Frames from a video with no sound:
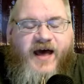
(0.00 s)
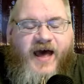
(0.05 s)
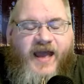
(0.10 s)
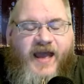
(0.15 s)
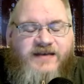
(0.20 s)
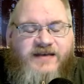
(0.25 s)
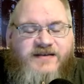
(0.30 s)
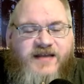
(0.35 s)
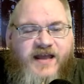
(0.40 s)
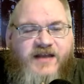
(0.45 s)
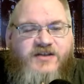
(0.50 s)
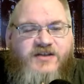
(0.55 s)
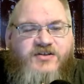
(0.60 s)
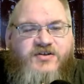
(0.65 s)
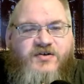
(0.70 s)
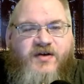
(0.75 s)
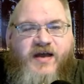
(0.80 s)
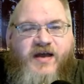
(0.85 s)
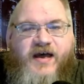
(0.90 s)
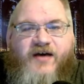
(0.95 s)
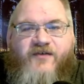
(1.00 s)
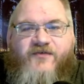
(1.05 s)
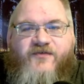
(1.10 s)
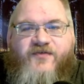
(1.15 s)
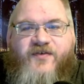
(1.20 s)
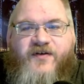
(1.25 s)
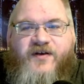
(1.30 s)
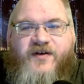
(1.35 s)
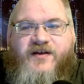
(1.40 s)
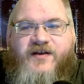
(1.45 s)
I tend to
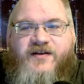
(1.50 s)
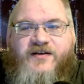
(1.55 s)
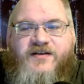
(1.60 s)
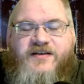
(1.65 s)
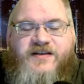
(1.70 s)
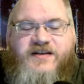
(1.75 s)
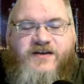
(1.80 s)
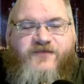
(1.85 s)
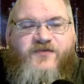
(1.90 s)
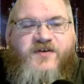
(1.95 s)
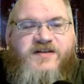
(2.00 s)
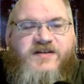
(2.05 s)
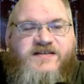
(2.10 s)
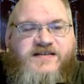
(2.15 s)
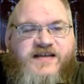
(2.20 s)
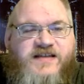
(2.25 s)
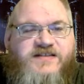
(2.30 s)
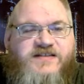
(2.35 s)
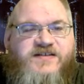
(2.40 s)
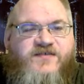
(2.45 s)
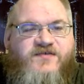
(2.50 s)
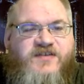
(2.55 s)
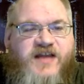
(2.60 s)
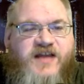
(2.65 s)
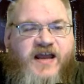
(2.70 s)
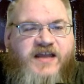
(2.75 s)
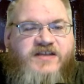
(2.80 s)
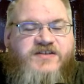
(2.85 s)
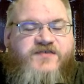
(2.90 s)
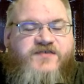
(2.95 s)
have different sets of
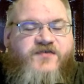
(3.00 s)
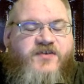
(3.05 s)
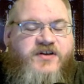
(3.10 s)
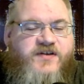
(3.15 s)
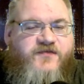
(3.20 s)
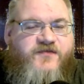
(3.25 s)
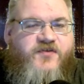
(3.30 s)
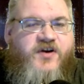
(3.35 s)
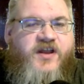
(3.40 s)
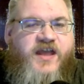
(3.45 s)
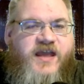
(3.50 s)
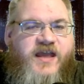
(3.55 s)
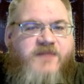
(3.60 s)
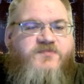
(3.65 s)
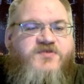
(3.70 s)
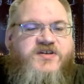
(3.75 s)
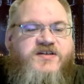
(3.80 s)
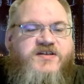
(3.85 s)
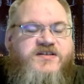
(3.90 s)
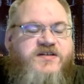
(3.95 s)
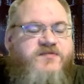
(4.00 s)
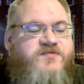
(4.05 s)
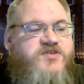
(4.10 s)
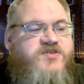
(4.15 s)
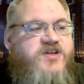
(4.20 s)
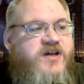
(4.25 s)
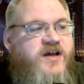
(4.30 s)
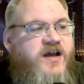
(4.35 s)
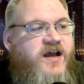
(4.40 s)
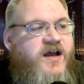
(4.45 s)
dice for different game systems.